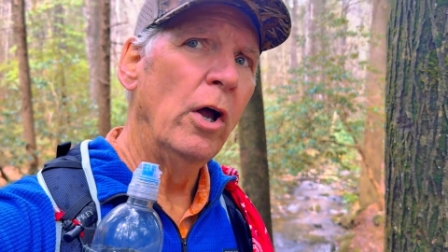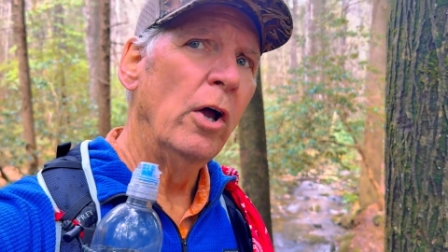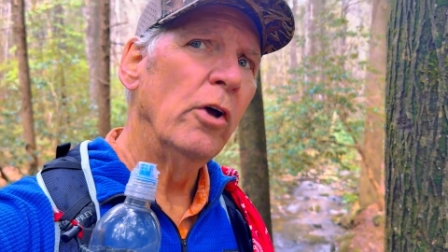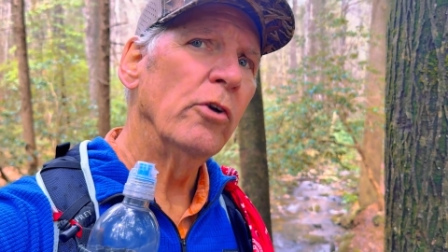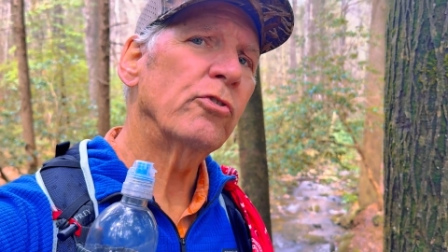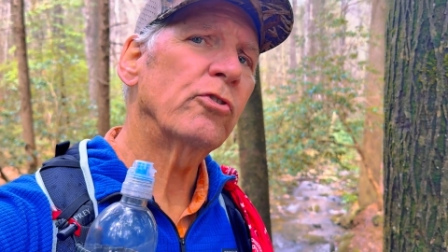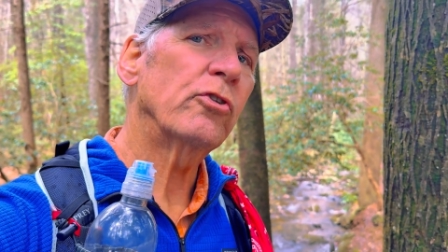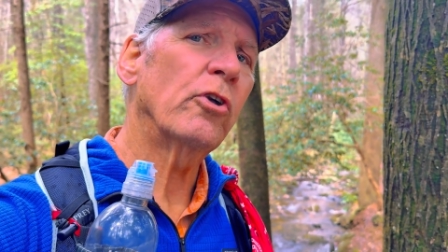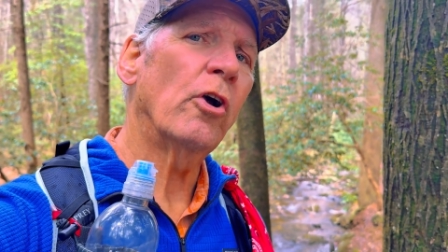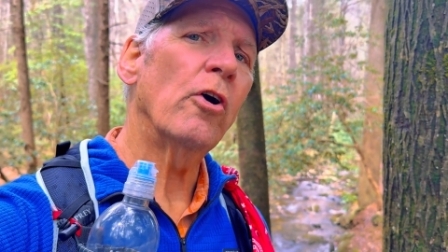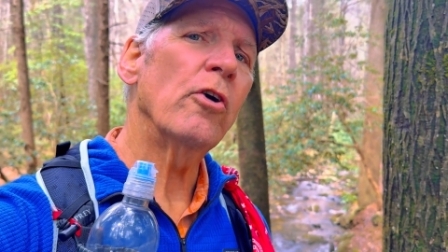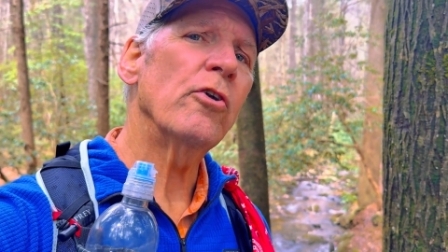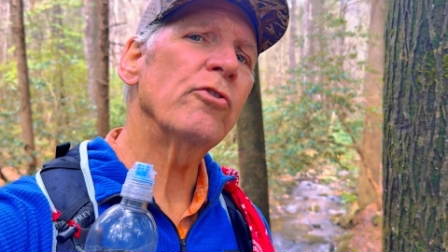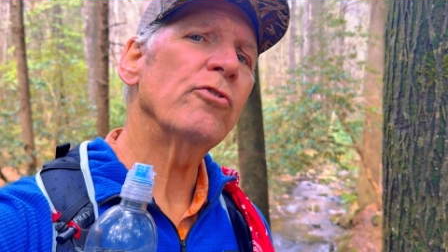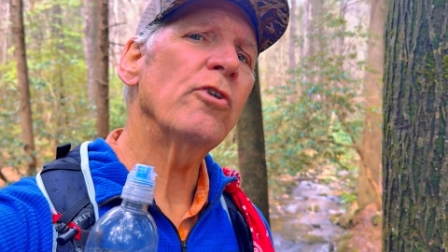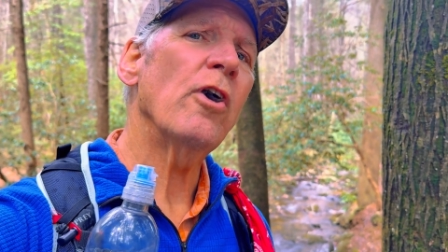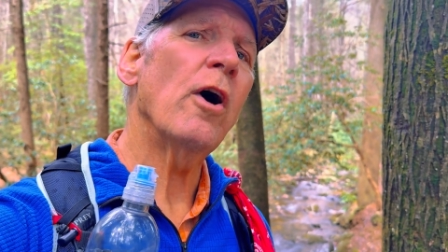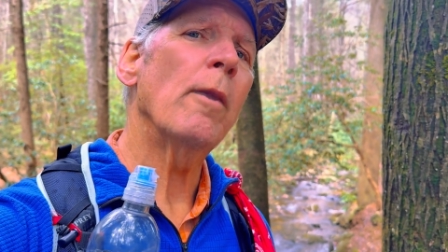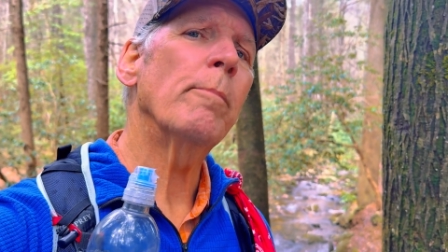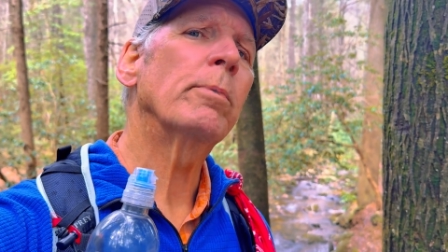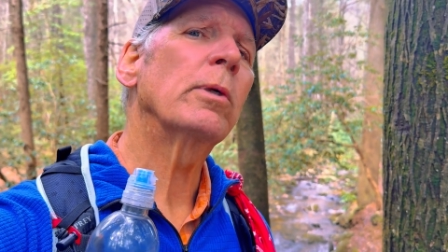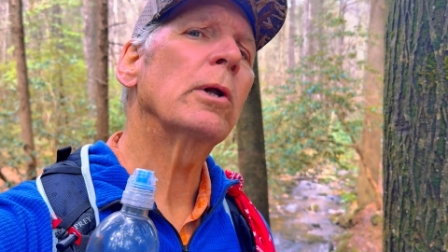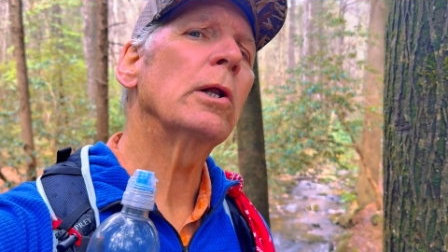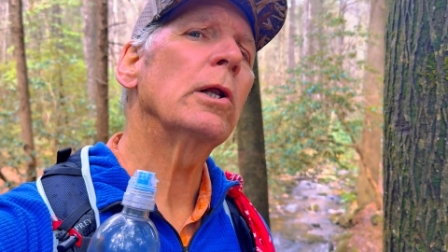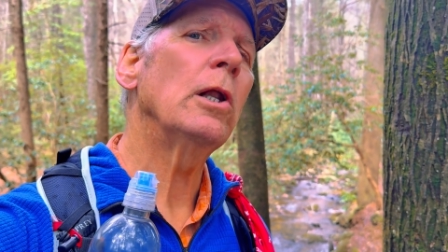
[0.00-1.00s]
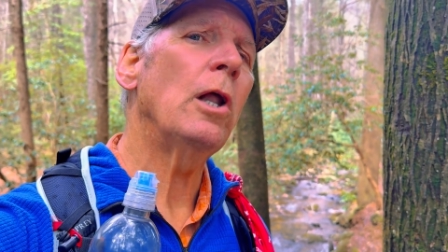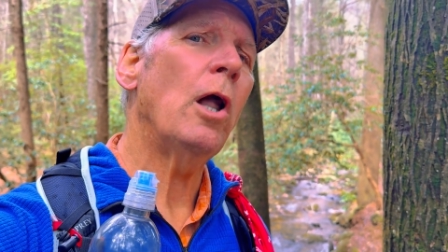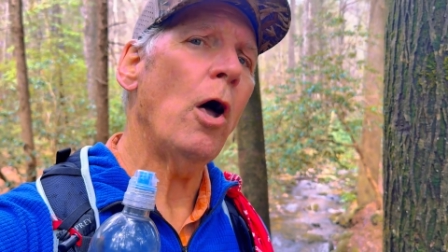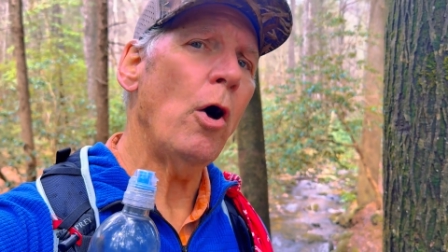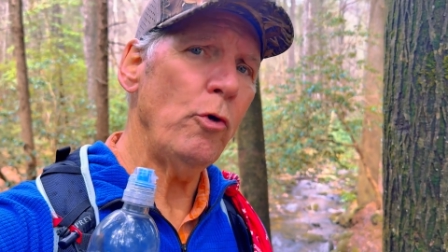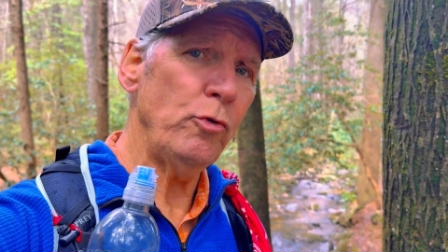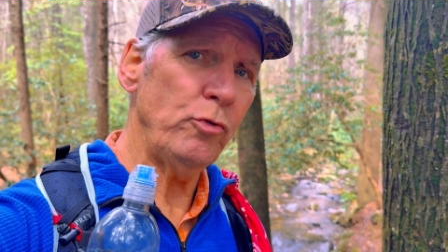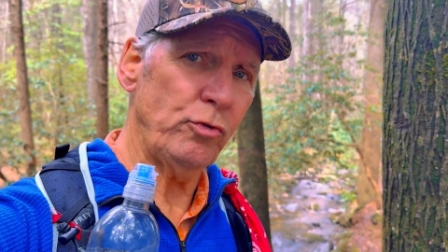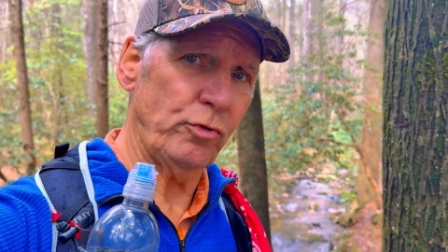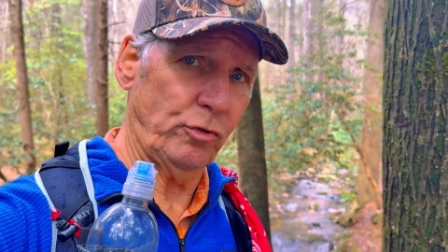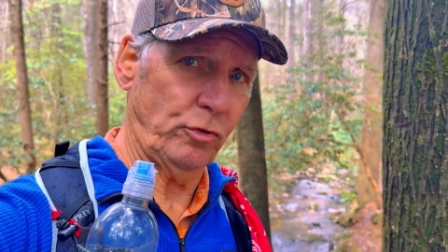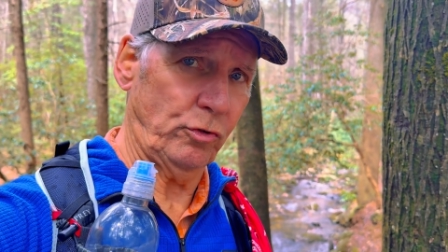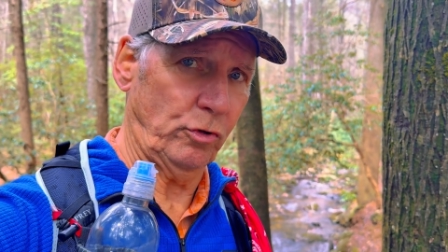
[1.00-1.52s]
skirts up
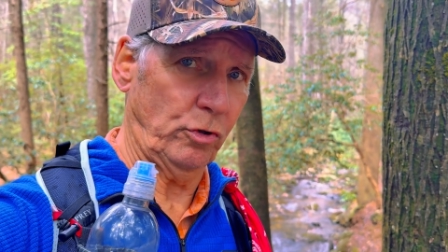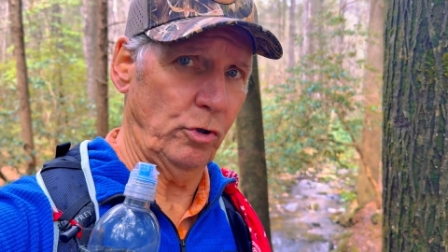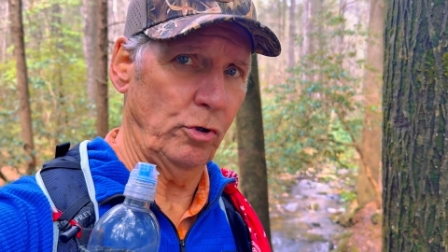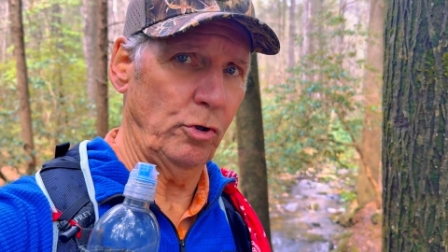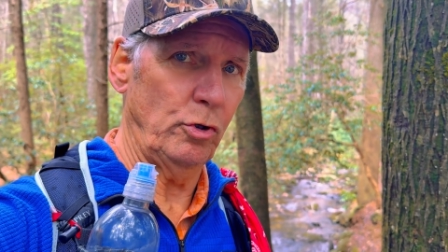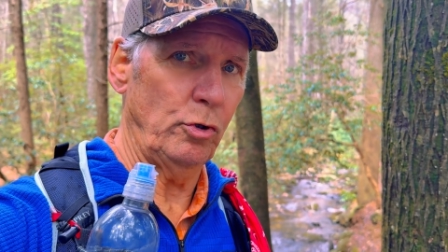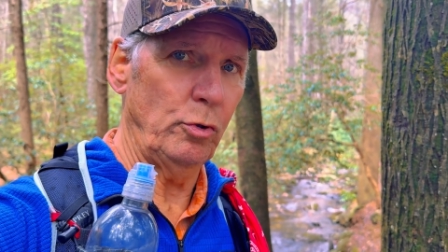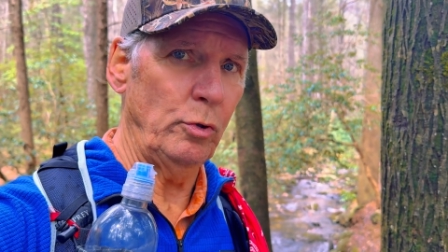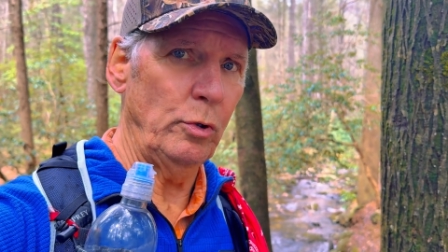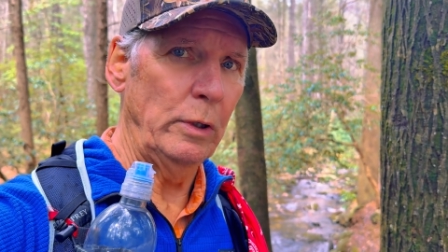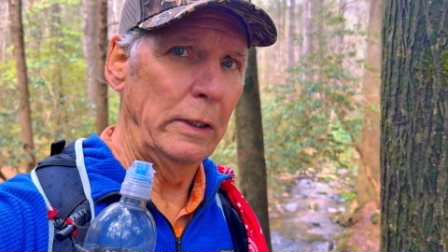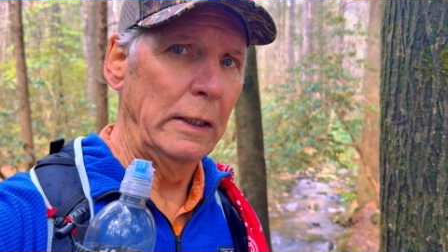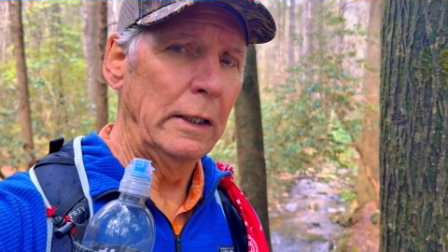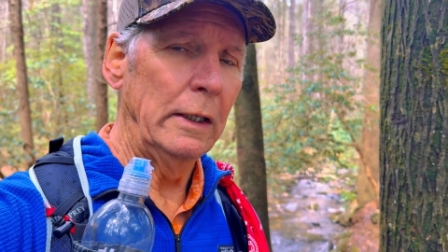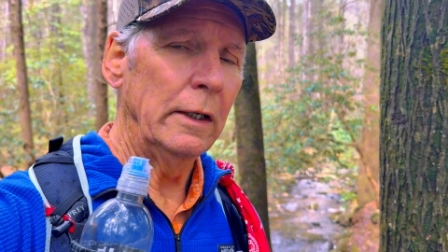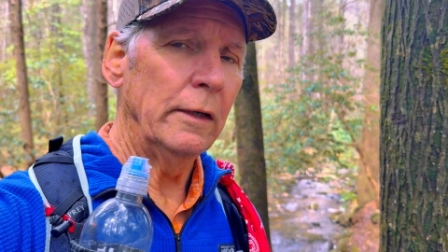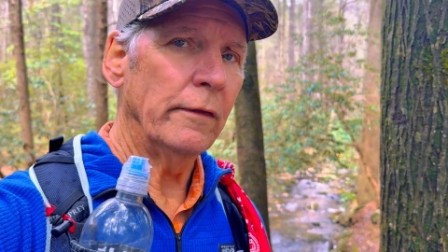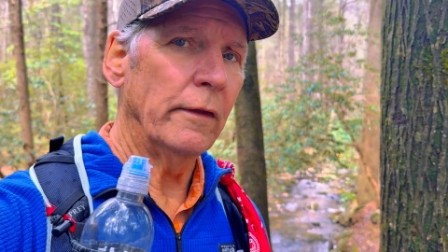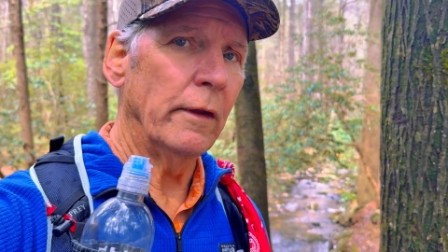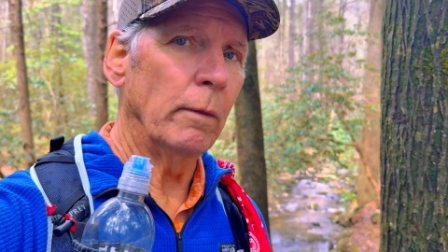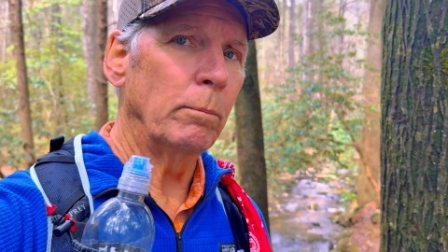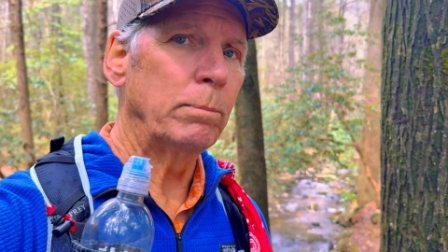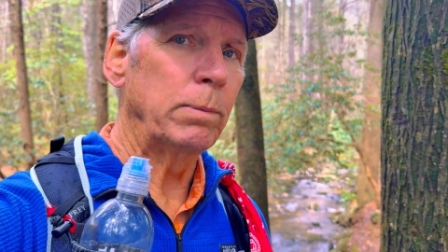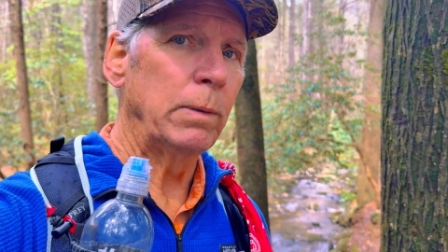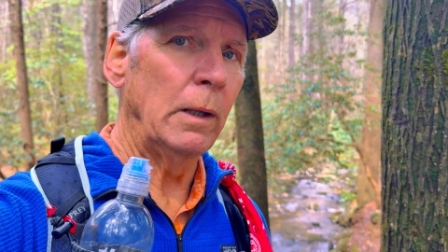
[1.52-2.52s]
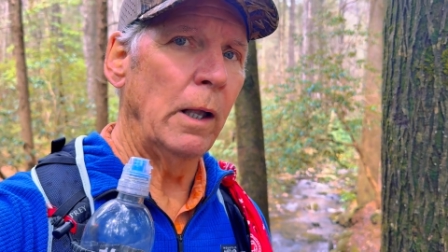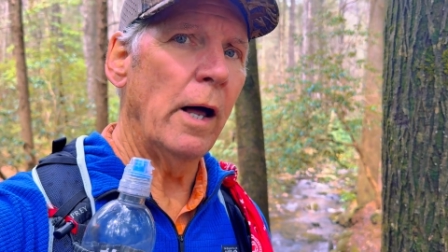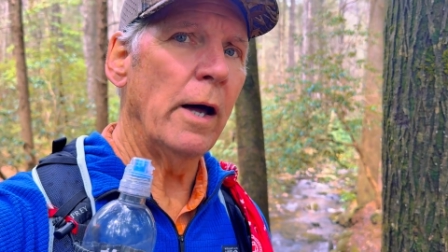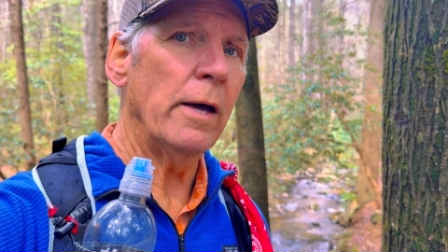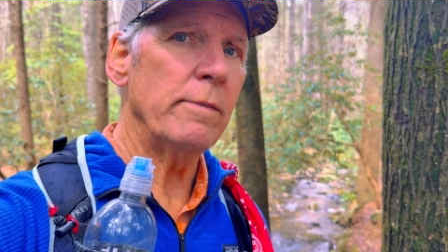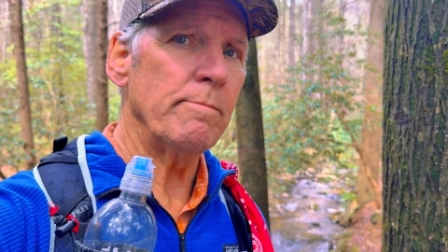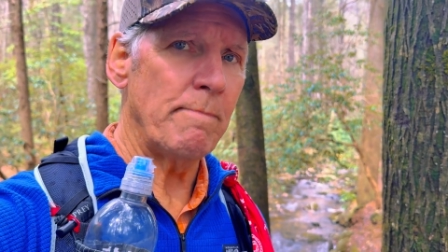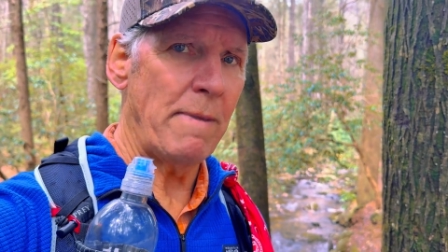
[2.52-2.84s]
close to the Blood